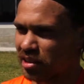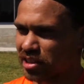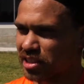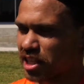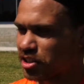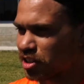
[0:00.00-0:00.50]

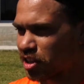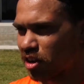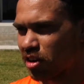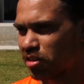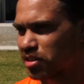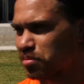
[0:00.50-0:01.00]
Cedric
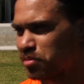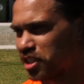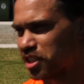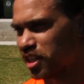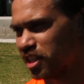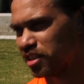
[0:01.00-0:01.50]
Cox,
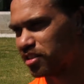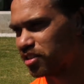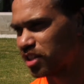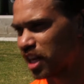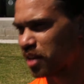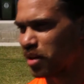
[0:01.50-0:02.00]
Mitch Hinge,
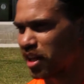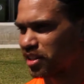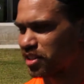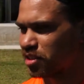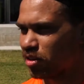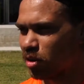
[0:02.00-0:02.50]
Jacob
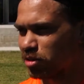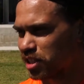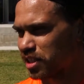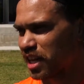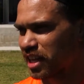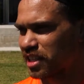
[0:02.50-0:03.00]
Allison, all
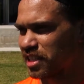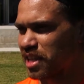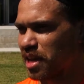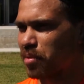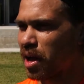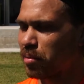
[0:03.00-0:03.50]
just taking a
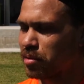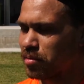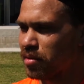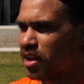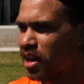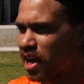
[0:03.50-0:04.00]
step up
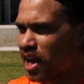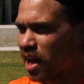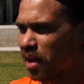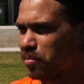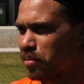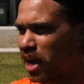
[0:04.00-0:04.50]
and
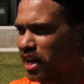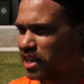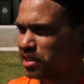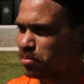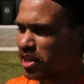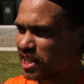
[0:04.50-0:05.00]
made
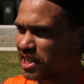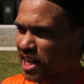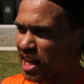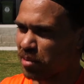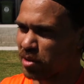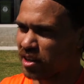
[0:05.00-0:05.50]
us a better team.